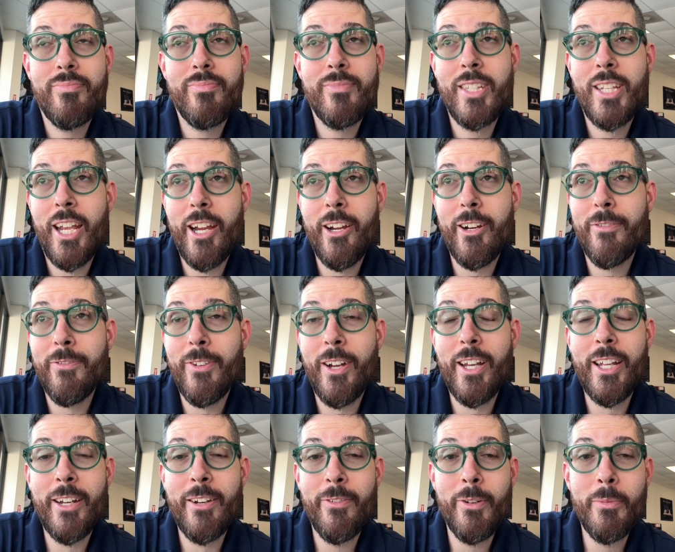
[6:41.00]

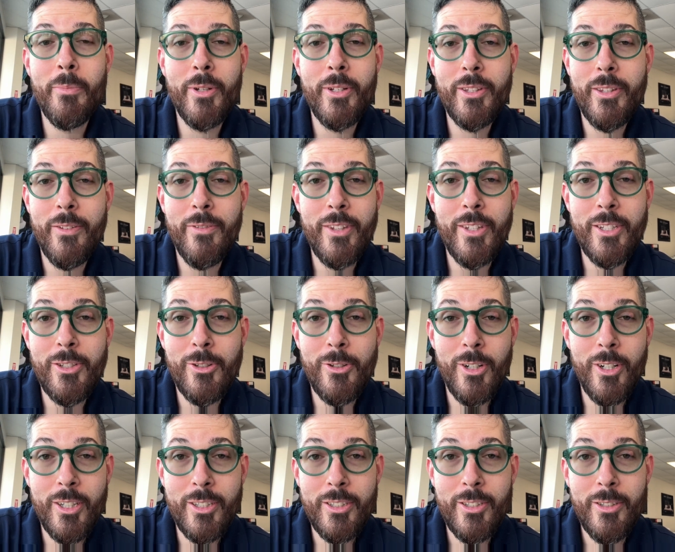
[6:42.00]
terrified every month of this
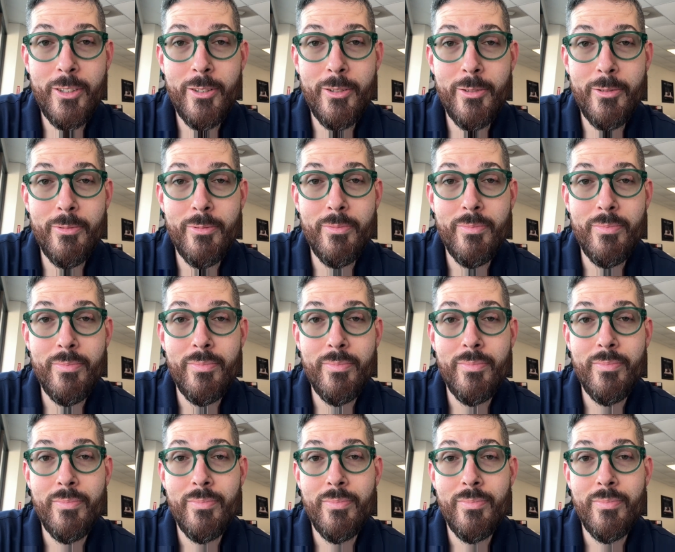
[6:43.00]
truck note.
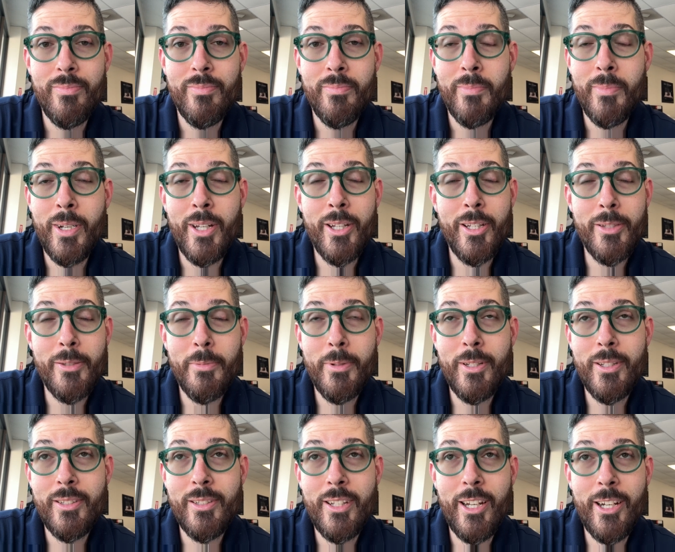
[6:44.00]
My husband
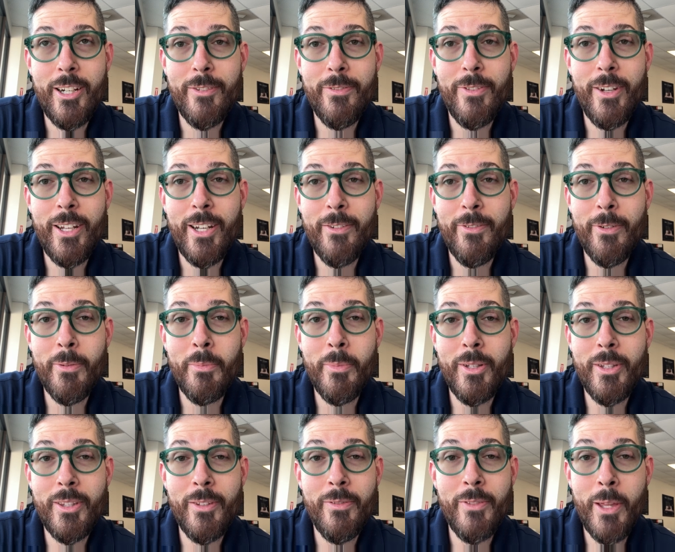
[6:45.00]
is terrified every
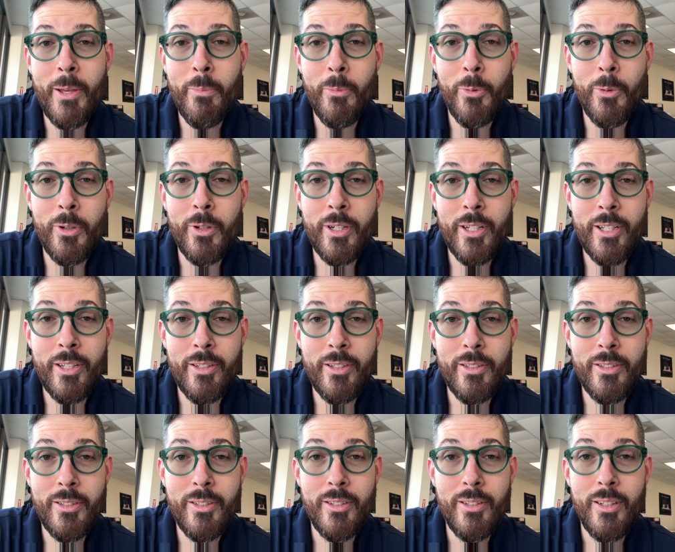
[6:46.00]
month of that
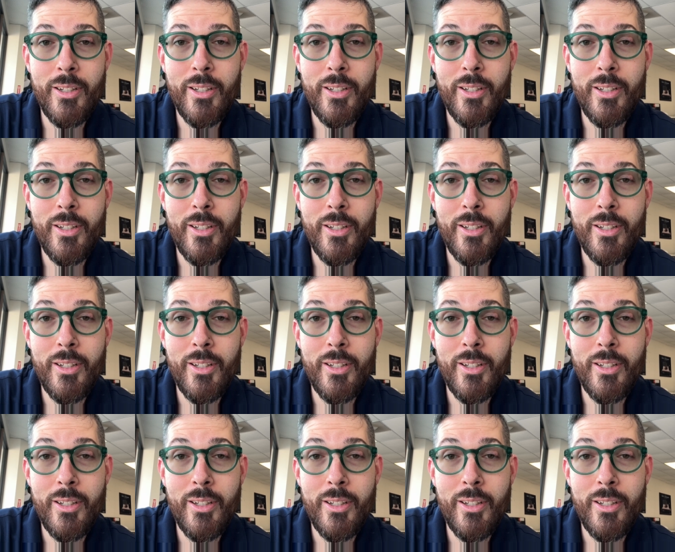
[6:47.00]
mortgage.